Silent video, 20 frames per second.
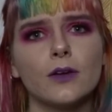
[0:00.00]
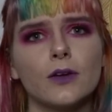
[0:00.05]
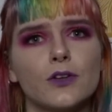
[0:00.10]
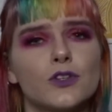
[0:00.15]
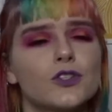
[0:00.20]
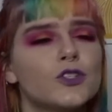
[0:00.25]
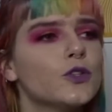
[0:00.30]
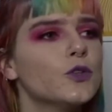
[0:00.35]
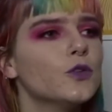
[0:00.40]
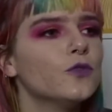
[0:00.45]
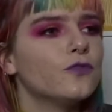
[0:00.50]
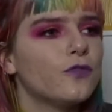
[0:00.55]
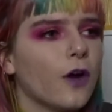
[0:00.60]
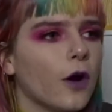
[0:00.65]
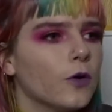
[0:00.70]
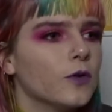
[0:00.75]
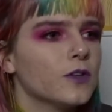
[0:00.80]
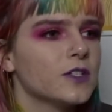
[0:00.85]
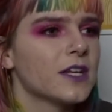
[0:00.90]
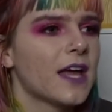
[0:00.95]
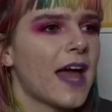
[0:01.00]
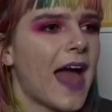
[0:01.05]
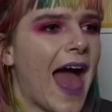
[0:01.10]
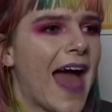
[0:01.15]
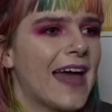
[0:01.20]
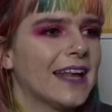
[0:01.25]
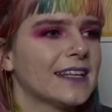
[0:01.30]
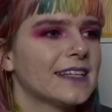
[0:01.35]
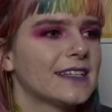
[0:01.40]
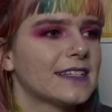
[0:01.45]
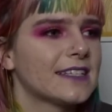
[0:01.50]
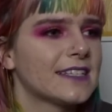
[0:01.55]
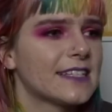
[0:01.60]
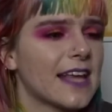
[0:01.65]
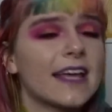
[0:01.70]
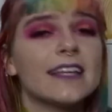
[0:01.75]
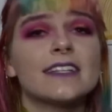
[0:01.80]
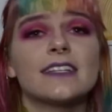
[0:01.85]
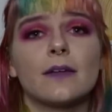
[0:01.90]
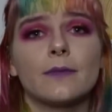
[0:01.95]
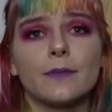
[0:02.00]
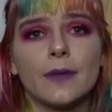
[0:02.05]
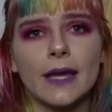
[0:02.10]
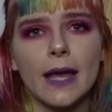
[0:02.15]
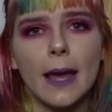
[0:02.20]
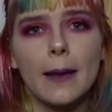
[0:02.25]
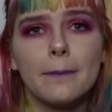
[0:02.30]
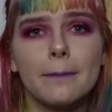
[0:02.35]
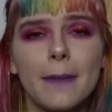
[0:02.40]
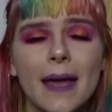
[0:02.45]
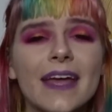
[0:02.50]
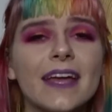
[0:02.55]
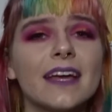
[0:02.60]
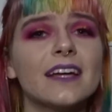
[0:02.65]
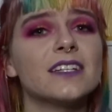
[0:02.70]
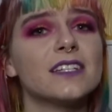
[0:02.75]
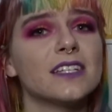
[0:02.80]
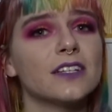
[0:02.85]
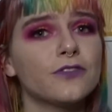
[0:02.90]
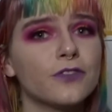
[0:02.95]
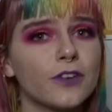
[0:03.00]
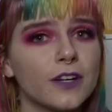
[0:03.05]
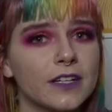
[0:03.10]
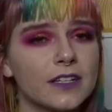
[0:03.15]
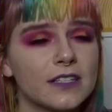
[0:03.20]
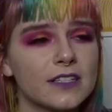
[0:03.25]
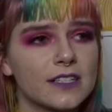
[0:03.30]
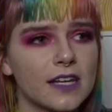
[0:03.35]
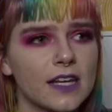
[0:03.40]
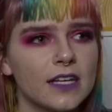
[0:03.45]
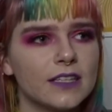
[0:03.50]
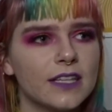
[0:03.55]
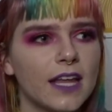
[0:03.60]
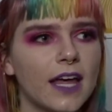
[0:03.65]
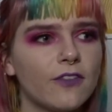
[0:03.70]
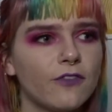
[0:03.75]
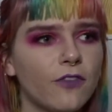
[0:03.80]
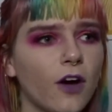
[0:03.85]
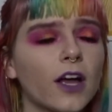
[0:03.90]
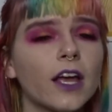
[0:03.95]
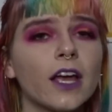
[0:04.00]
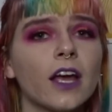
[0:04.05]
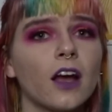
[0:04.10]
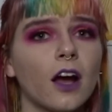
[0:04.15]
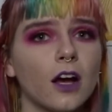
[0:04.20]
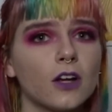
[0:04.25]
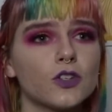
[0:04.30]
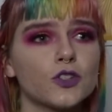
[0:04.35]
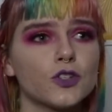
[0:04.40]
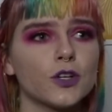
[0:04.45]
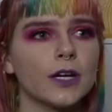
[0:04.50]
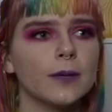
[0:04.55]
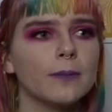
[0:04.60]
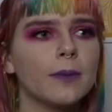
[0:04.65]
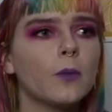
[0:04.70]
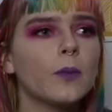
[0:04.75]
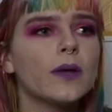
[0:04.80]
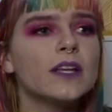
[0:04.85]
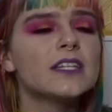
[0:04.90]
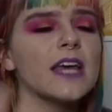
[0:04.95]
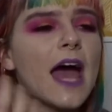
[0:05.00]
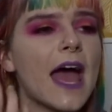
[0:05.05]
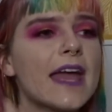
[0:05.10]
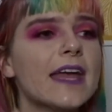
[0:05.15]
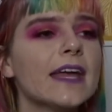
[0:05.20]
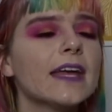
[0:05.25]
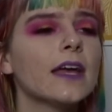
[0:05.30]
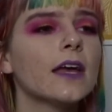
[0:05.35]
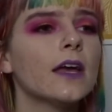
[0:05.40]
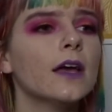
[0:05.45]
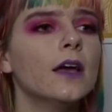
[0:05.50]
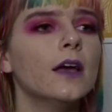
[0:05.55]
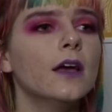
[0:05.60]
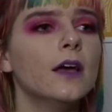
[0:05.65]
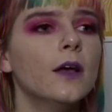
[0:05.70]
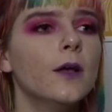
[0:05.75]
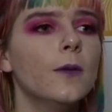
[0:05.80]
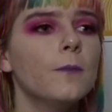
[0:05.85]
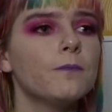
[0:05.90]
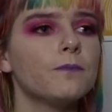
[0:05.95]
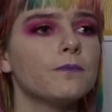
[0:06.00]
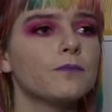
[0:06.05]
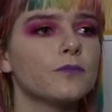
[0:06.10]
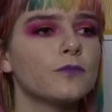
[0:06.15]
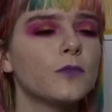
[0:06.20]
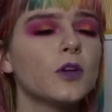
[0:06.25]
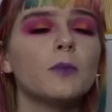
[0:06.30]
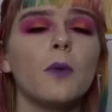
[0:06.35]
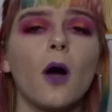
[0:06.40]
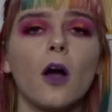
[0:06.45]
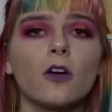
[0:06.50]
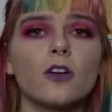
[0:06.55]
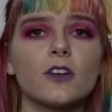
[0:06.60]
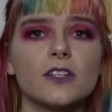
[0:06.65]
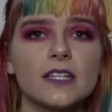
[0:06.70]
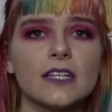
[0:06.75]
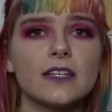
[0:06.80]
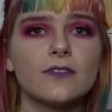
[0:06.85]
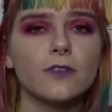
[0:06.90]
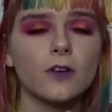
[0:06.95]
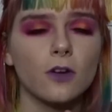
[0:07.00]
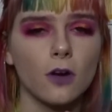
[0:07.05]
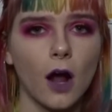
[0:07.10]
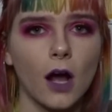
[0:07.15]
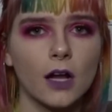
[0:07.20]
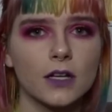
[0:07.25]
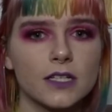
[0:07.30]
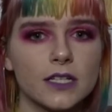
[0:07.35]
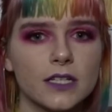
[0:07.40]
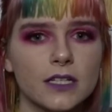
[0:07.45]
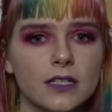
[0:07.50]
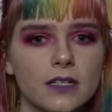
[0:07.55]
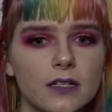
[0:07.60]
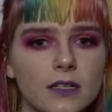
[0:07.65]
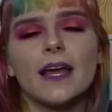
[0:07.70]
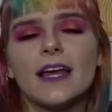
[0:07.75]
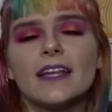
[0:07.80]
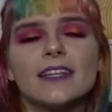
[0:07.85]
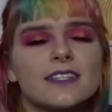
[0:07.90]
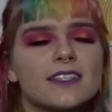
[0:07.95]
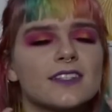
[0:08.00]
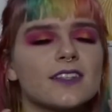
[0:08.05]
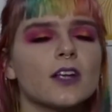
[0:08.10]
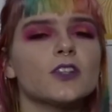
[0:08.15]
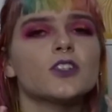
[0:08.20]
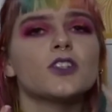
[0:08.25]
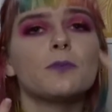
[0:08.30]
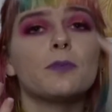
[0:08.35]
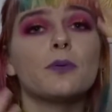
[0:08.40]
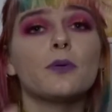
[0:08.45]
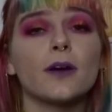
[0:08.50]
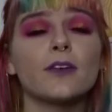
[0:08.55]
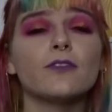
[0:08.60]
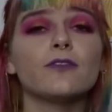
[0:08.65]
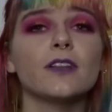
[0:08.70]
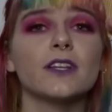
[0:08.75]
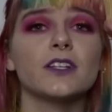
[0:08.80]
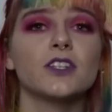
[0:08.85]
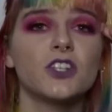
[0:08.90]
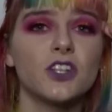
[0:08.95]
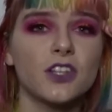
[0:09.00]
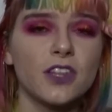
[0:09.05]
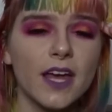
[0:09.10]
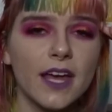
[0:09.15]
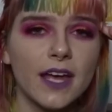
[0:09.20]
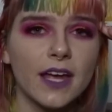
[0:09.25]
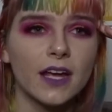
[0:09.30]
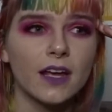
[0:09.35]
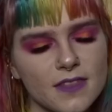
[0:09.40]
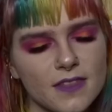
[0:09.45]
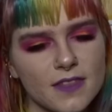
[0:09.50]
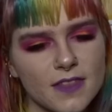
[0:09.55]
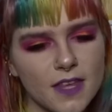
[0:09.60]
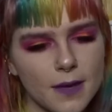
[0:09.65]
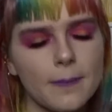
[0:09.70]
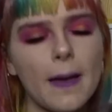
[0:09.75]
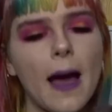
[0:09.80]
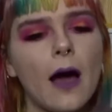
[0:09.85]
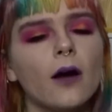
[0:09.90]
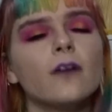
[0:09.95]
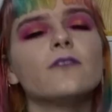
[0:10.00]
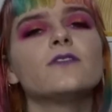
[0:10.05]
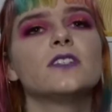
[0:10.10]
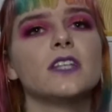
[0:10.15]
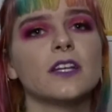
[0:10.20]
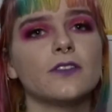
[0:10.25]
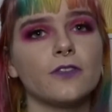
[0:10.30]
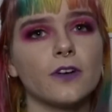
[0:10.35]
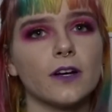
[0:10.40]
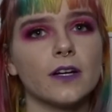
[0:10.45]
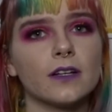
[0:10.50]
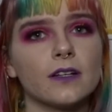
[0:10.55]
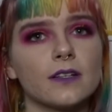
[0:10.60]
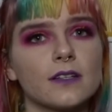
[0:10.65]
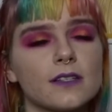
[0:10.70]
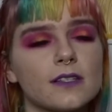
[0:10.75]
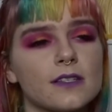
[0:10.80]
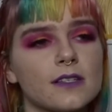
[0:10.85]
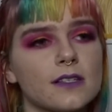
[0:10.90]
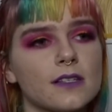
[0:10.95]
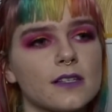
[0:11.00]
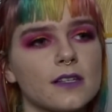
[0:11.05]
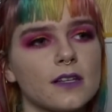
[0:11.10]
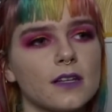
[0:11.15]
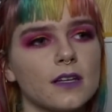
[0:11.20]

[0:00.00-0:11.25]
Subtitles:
to vote and say something and make a difference in their fucking country. But we take democracy for granted. It's such a privileged thing. The amount of difference